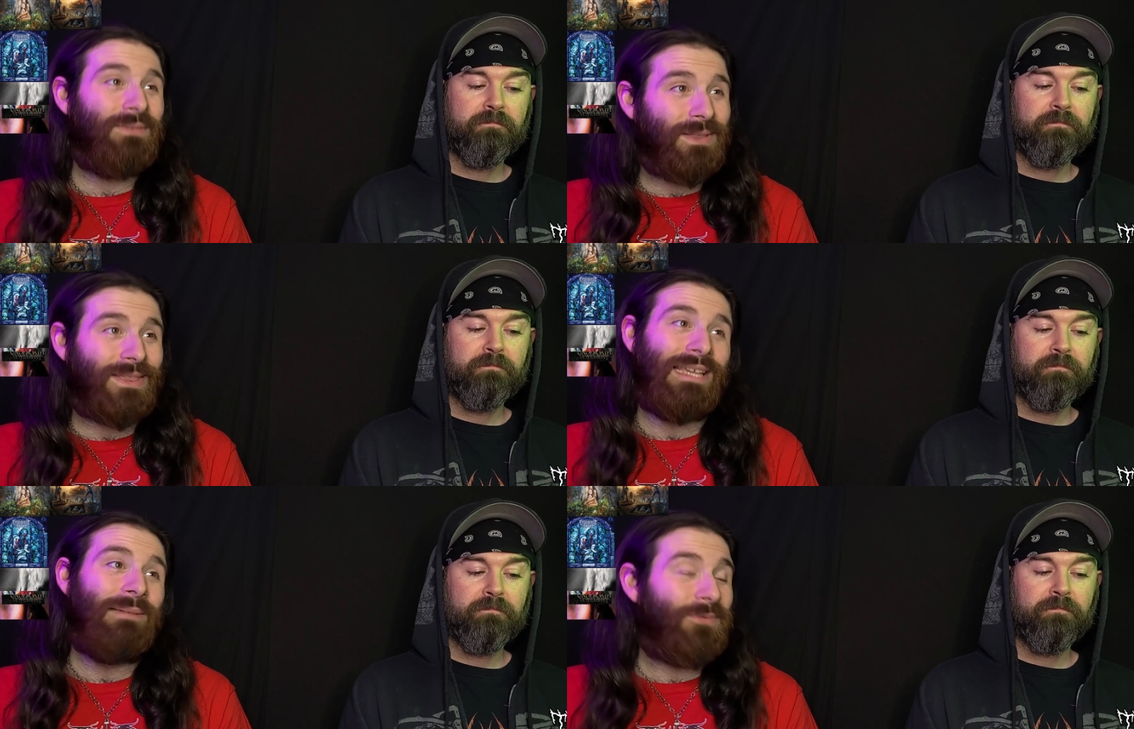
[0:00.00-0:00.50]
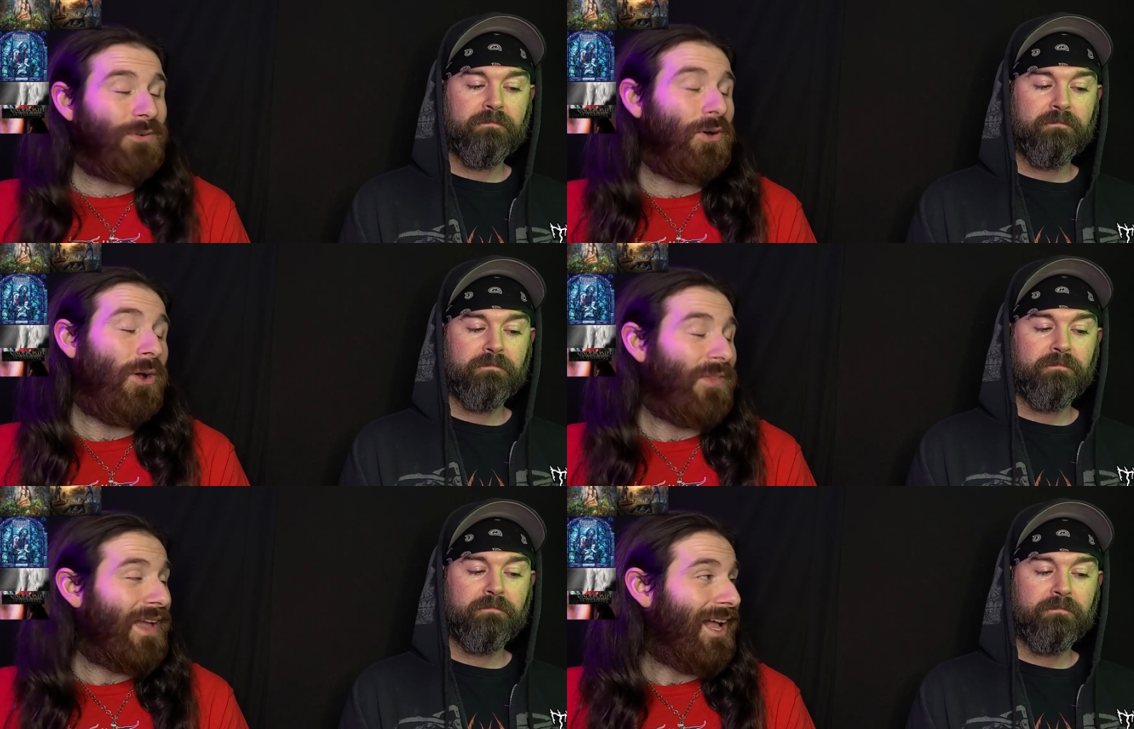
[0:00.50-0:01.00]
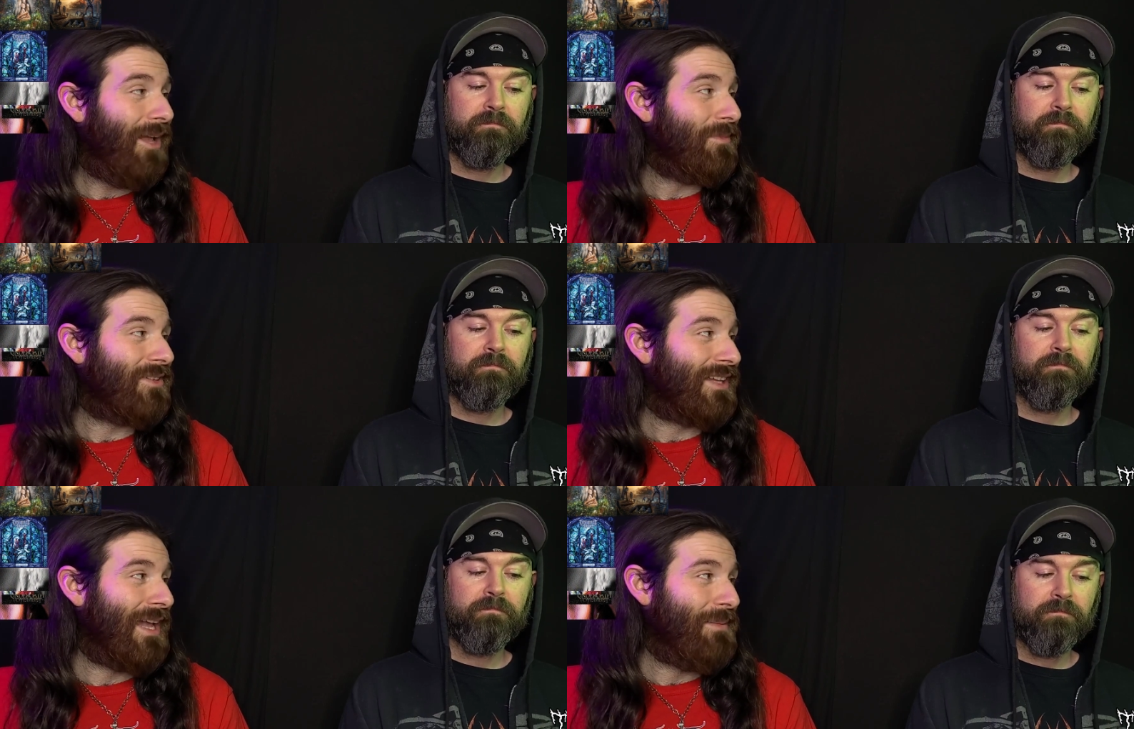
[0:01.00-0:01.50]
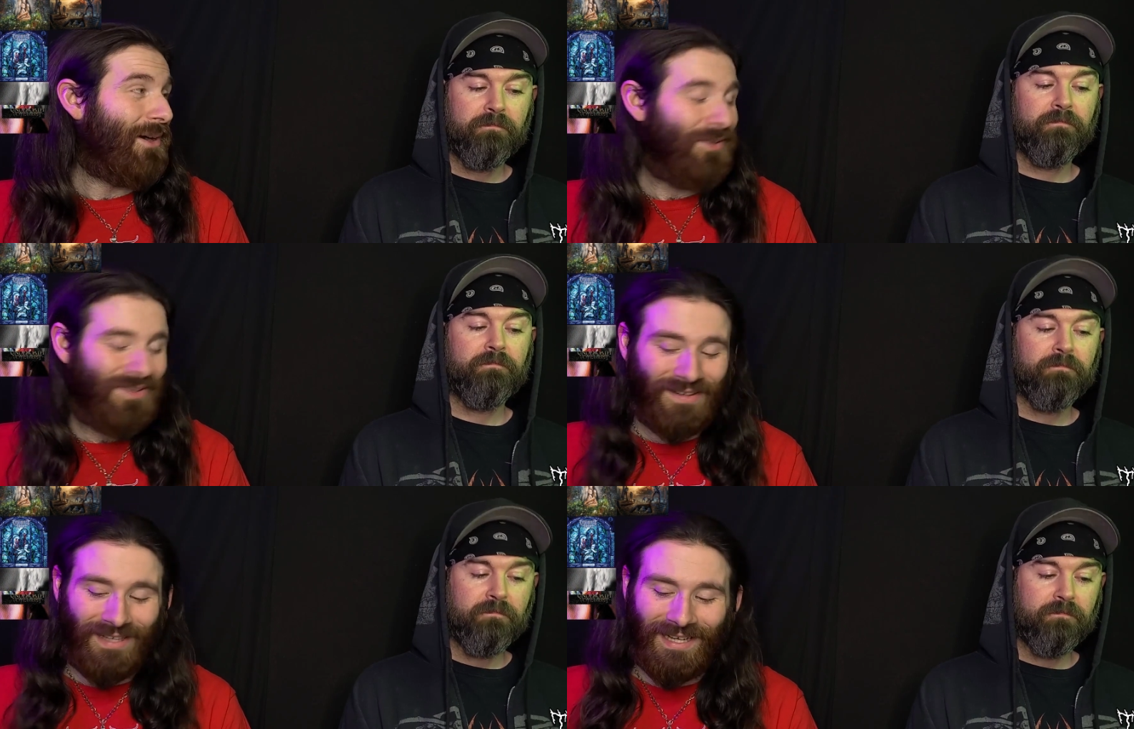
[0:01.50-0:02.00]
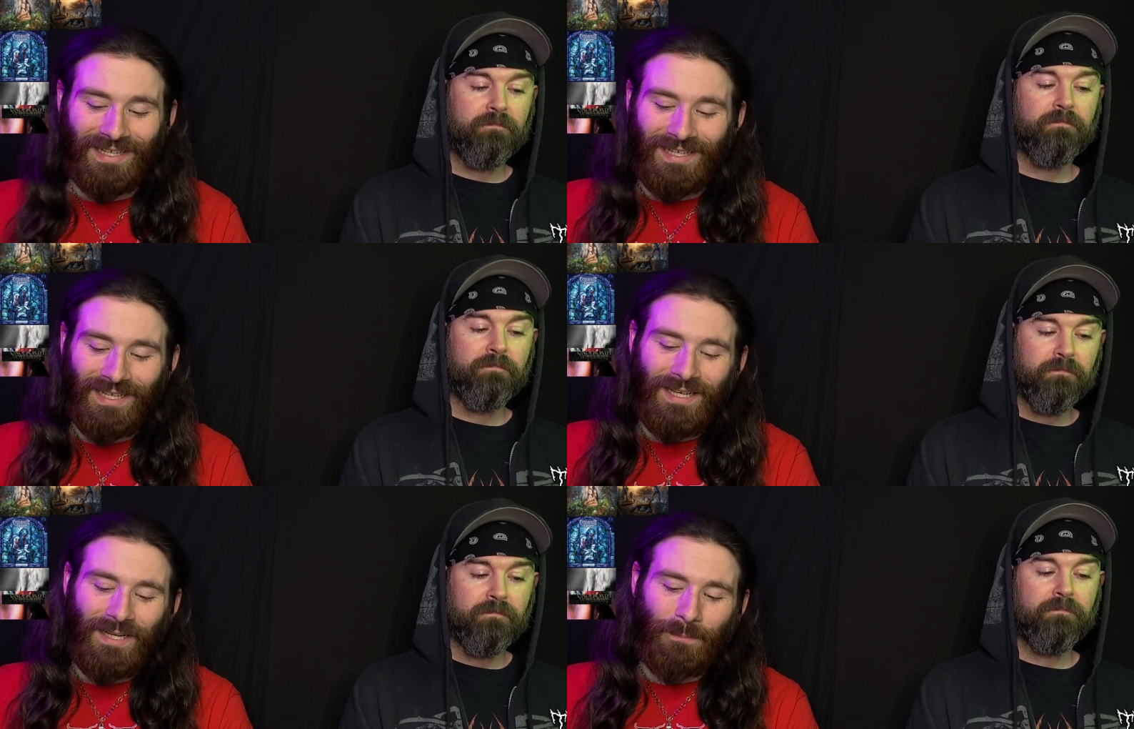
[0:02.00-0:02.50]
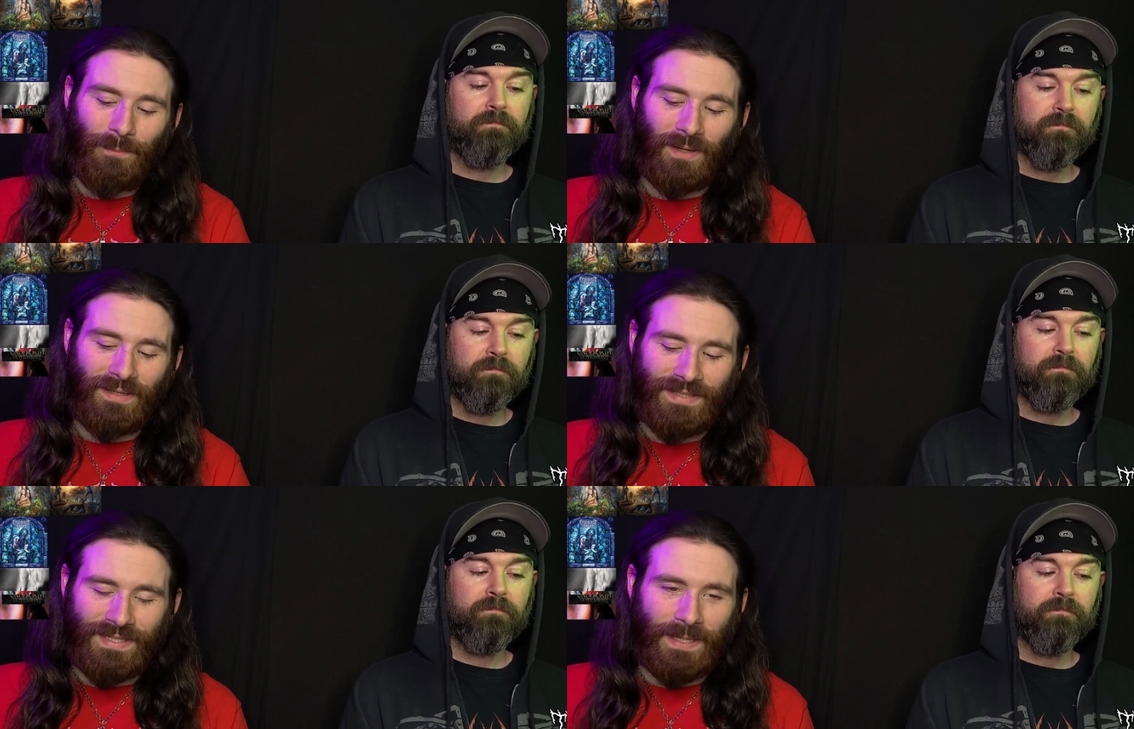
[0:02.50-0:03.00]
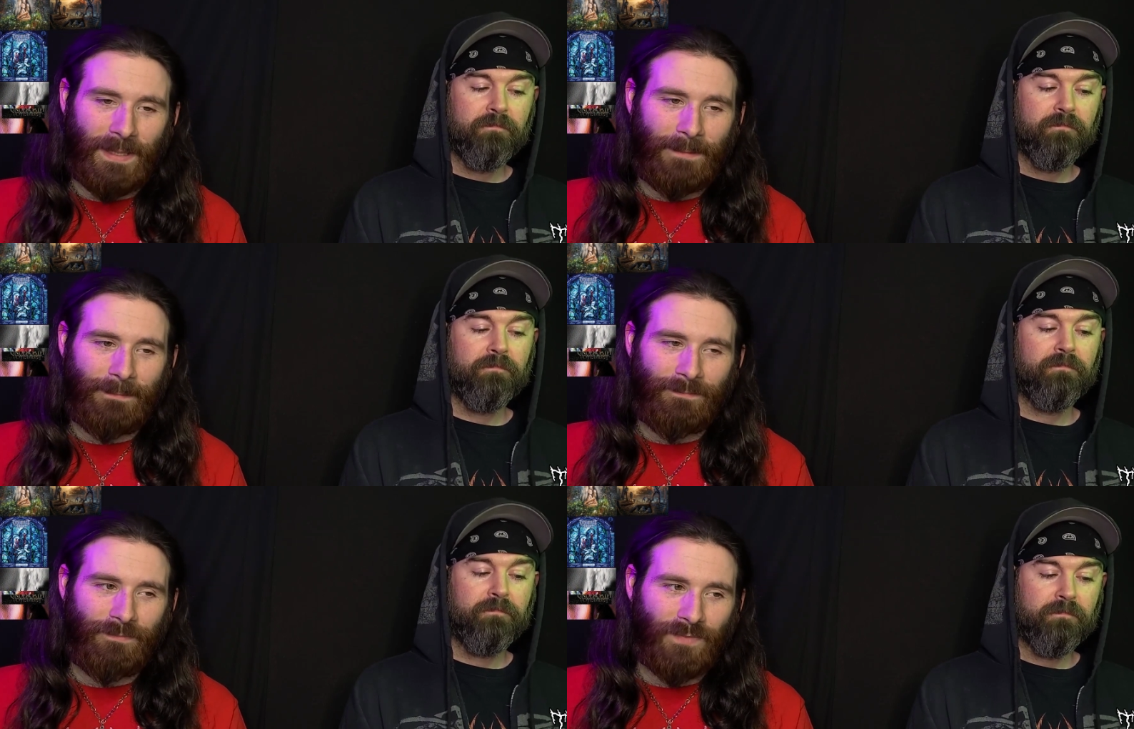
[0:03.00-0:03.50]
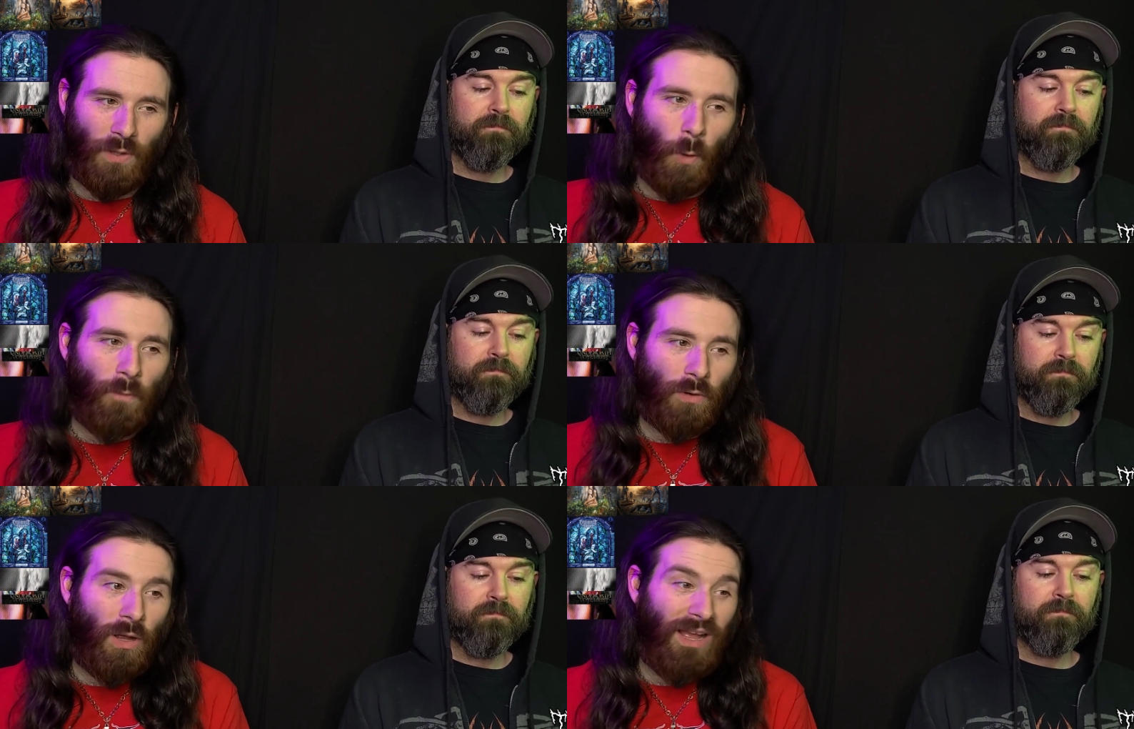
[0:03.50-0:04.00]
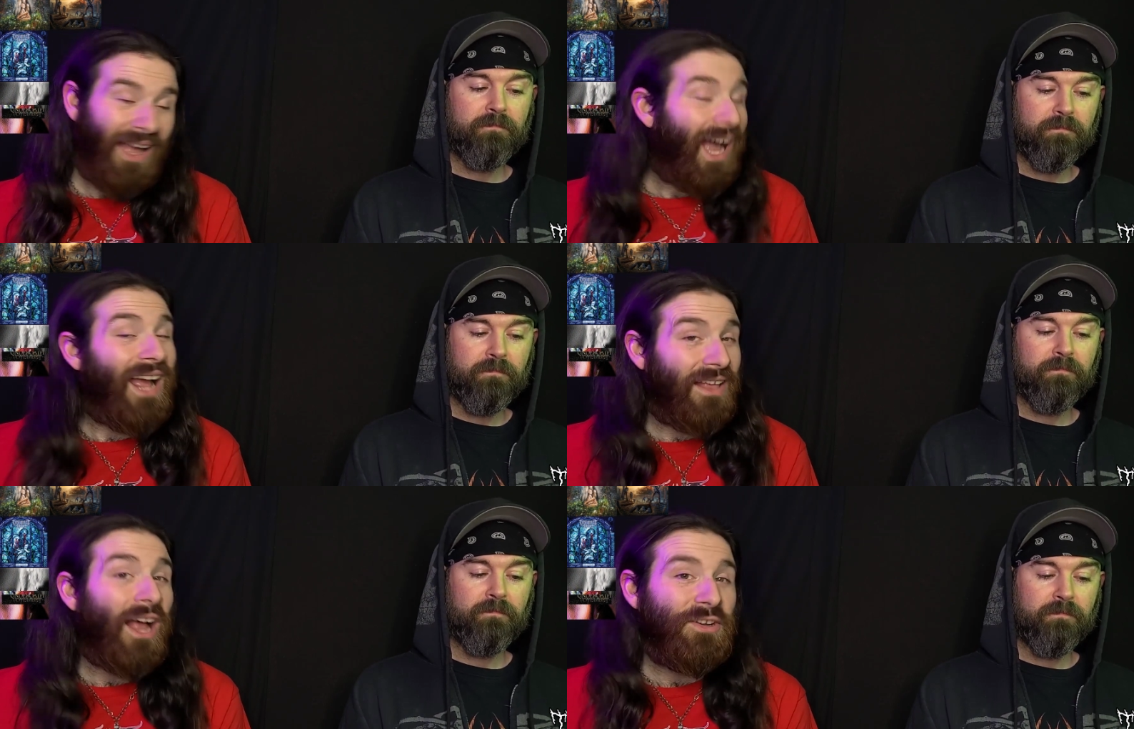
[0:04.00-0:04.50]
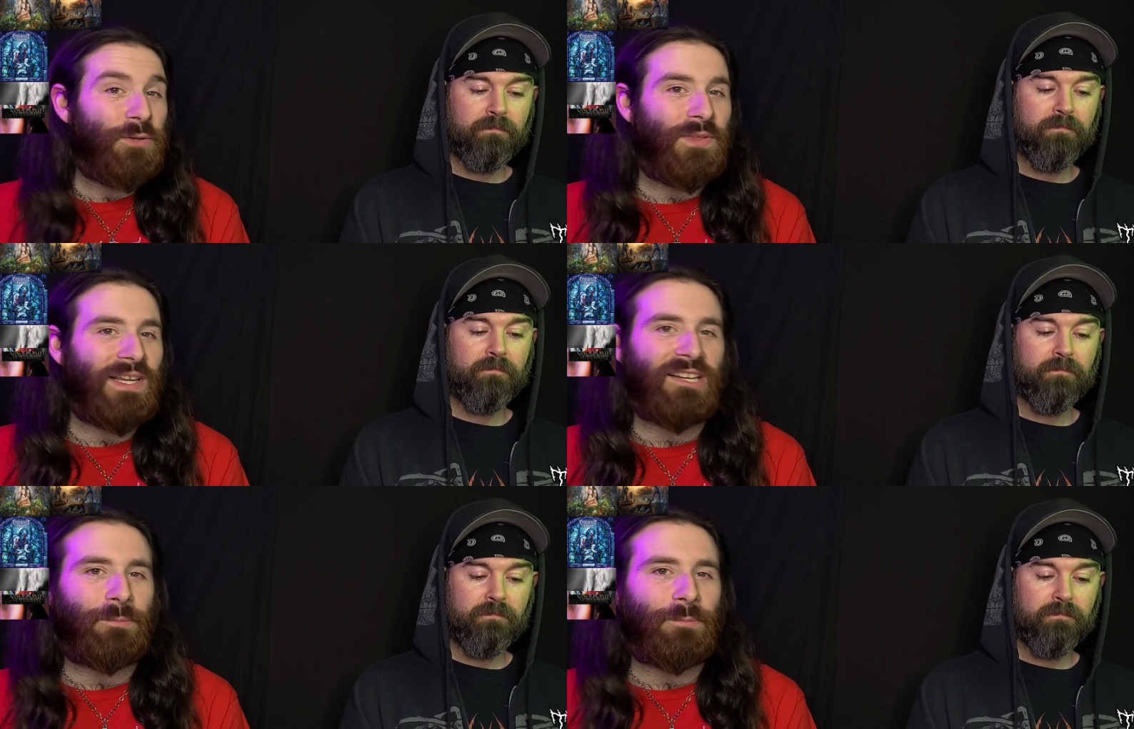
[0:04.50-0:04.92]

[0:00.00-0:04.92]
Speaker 1: of a theme for all the albums that came out today. But um, overall, I, I do think